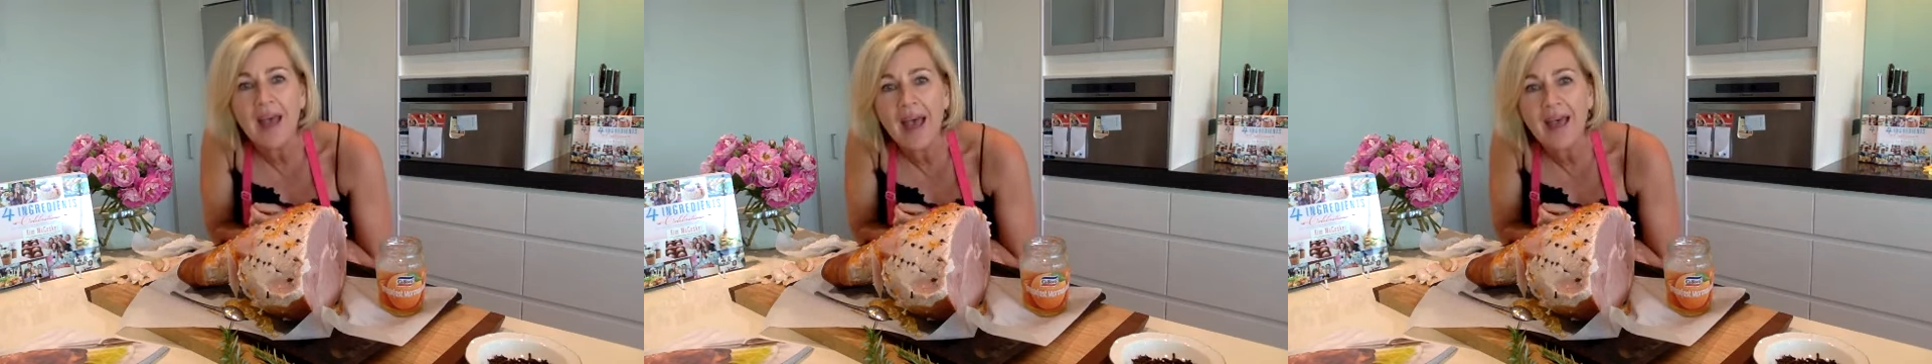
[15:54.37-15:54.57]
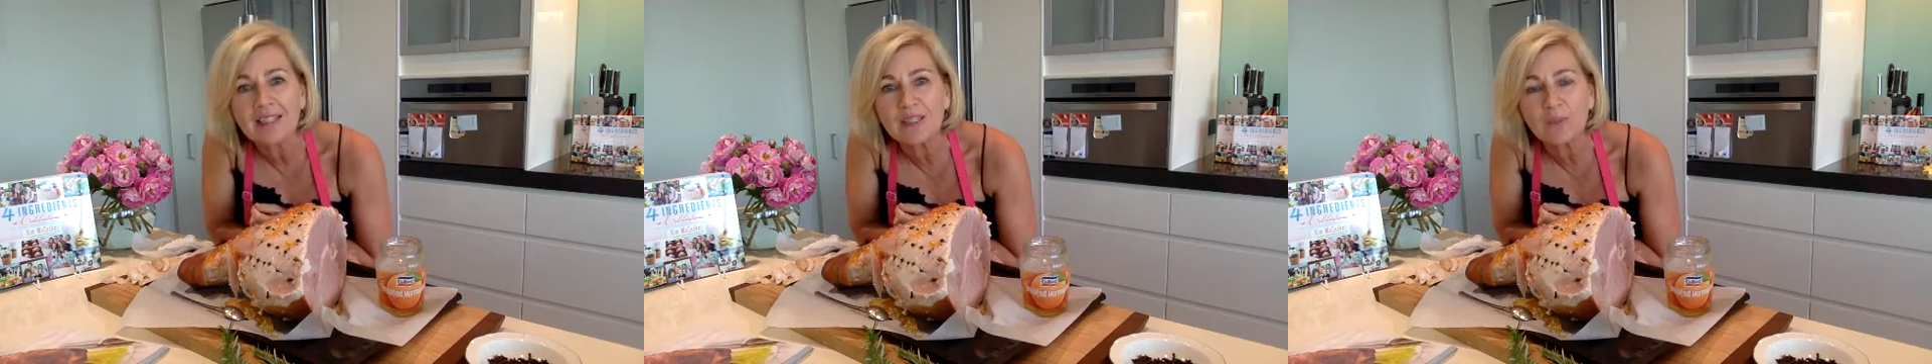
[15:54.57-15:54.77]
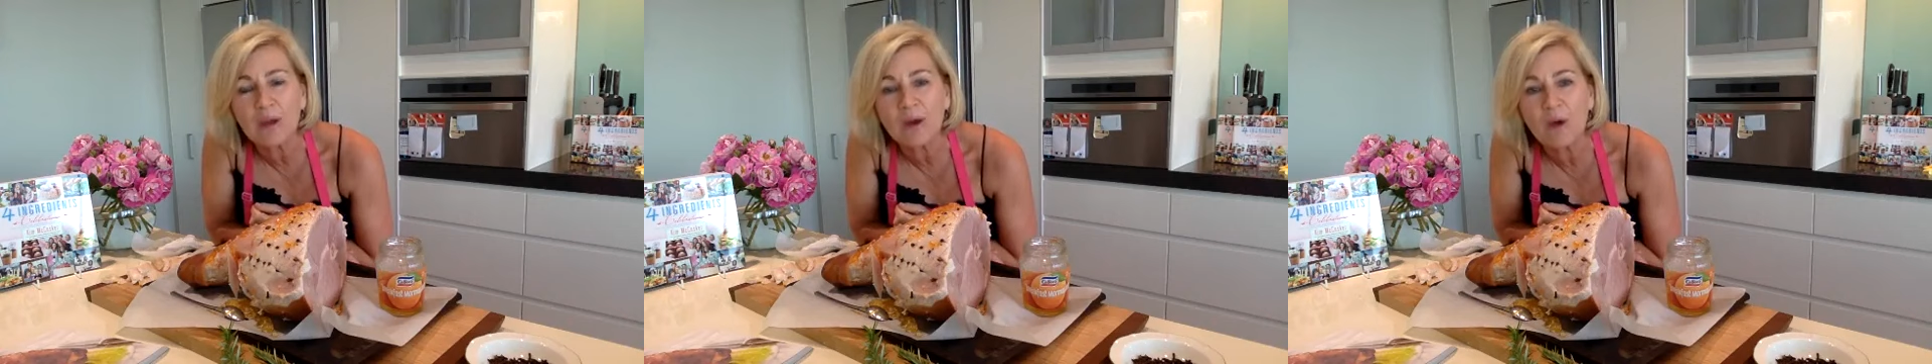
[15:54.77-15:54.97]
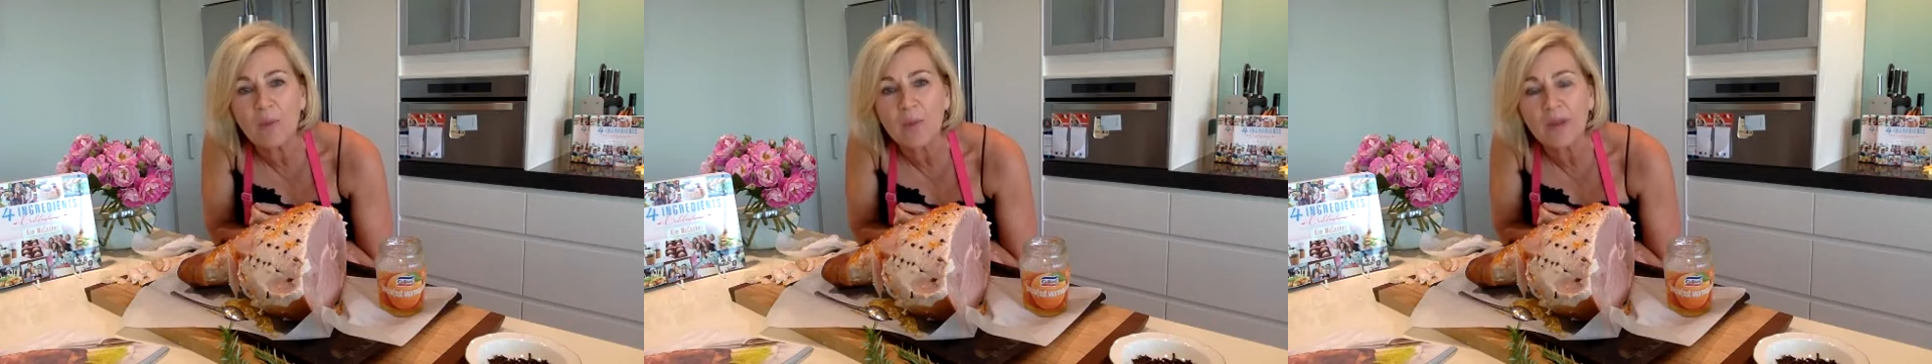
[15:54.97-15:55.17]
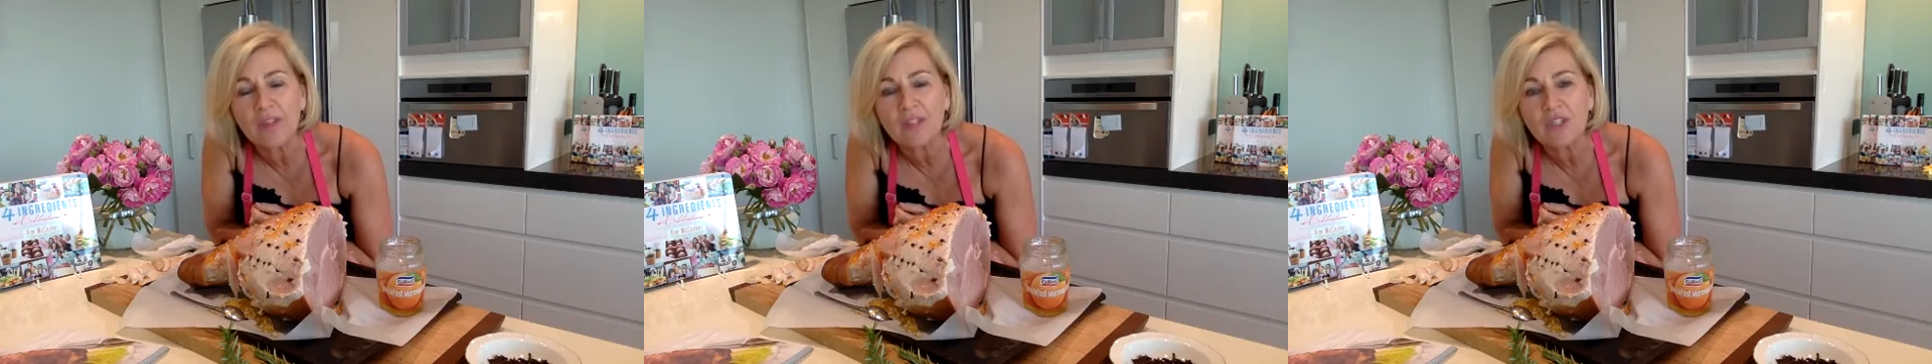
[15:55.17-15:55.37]
as well
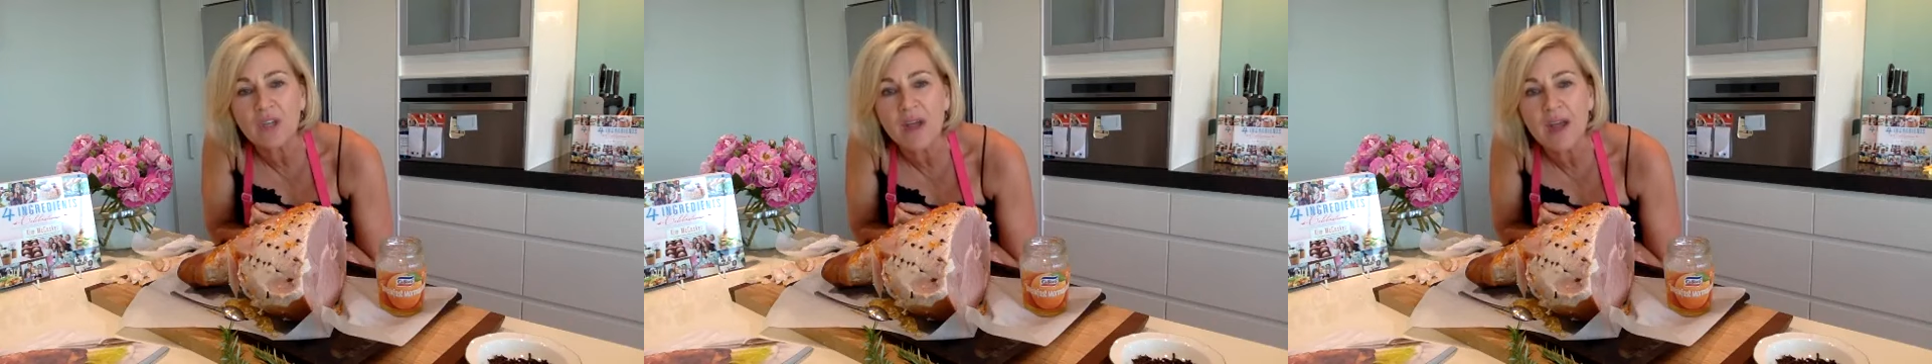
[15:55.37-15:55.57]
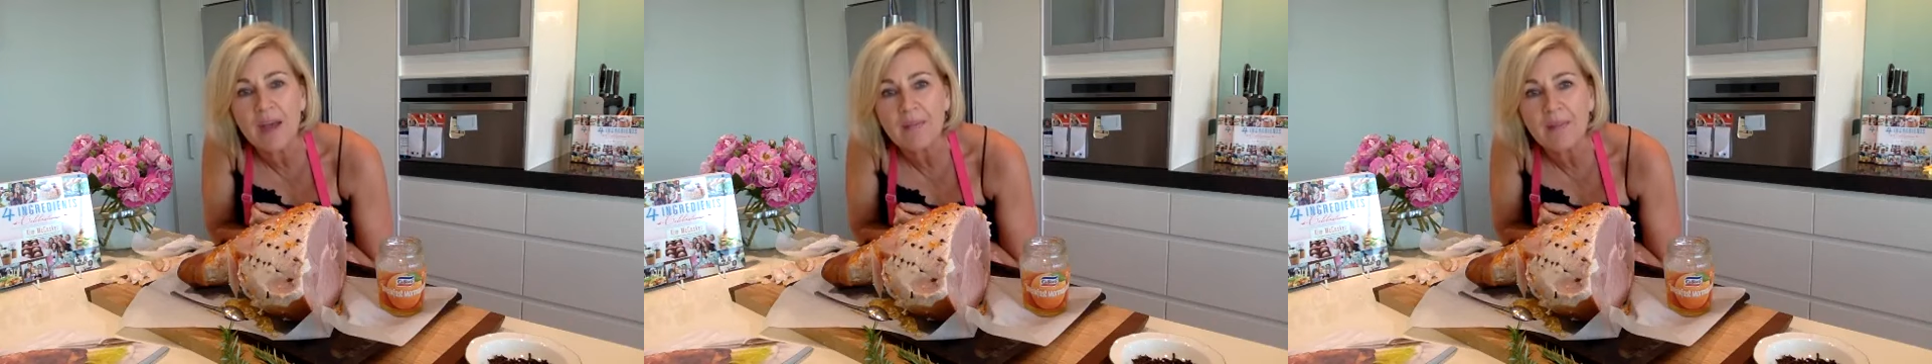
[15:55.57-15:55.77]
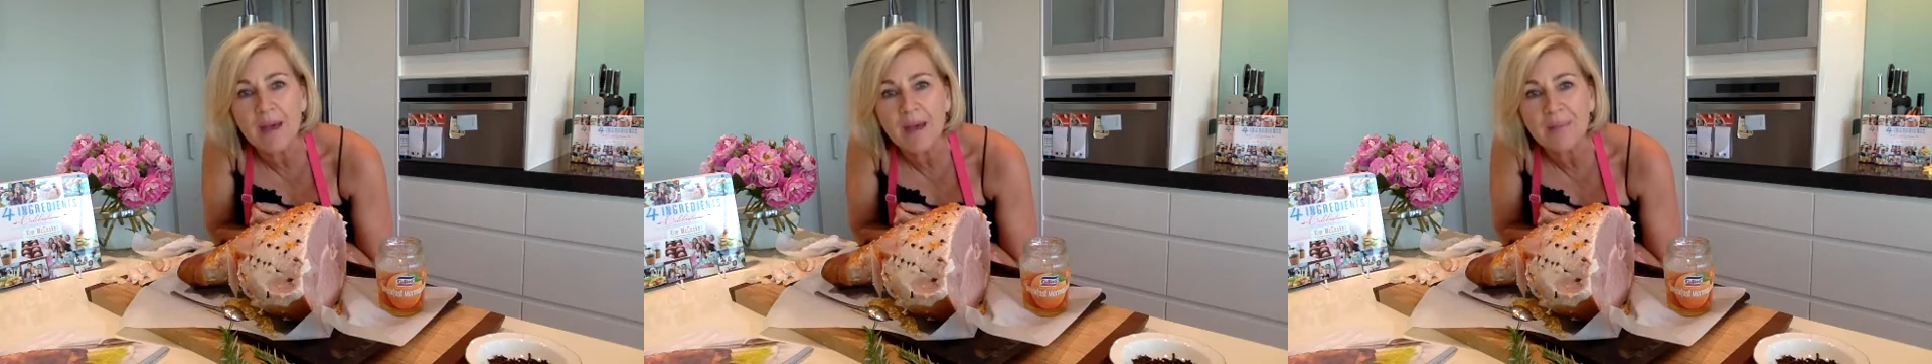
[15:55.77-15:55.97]
by the time